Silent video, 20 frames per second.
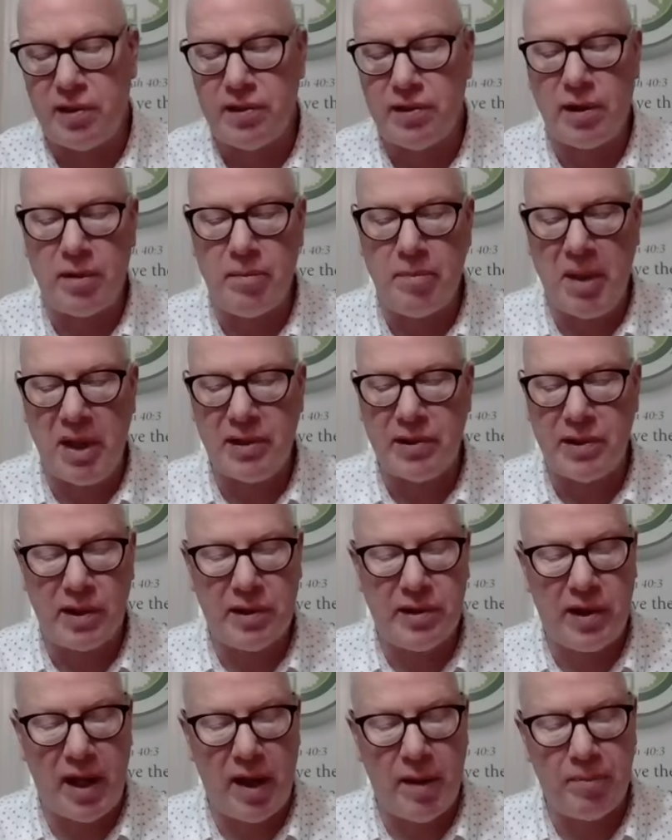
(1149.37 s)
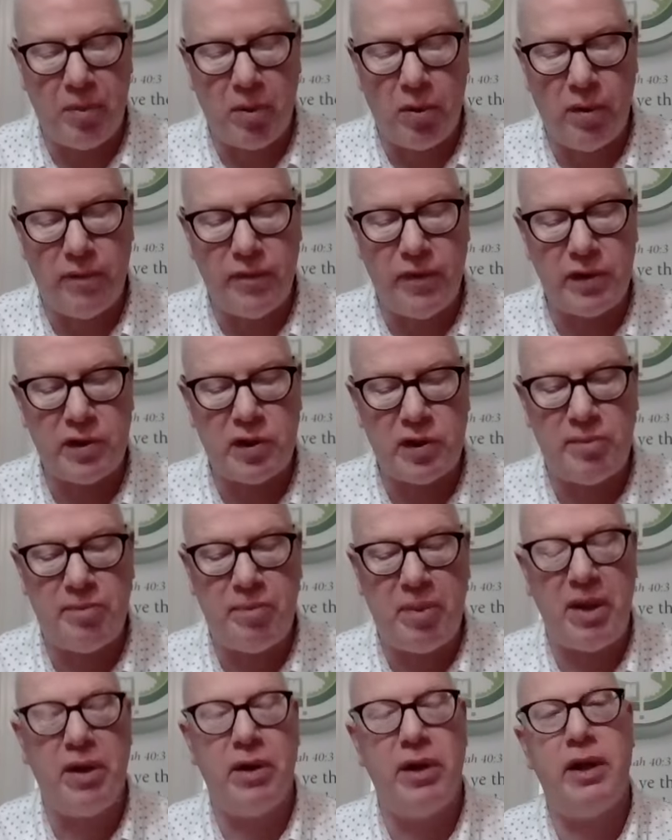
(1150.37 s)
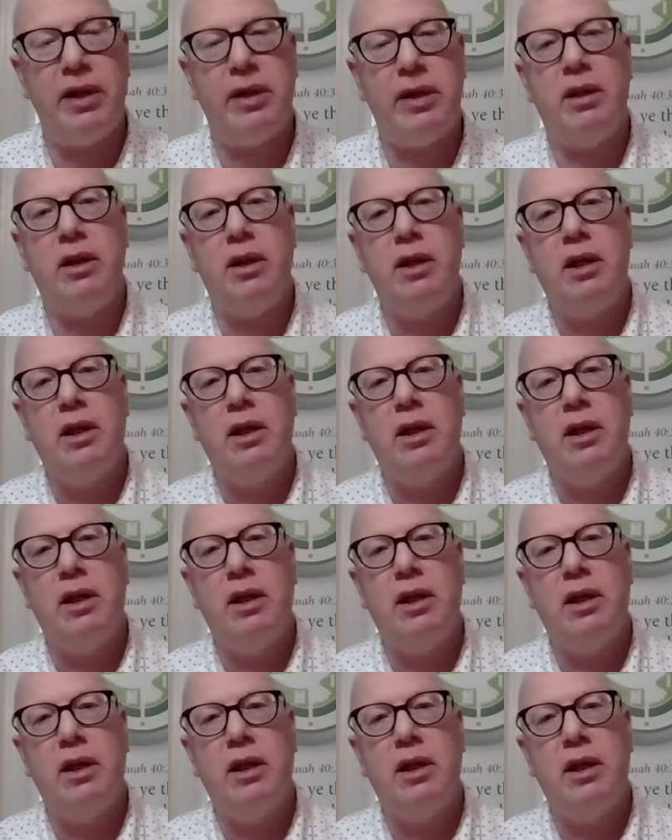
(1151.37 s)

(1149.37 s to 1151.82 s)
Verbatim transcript: as our best example of the spirit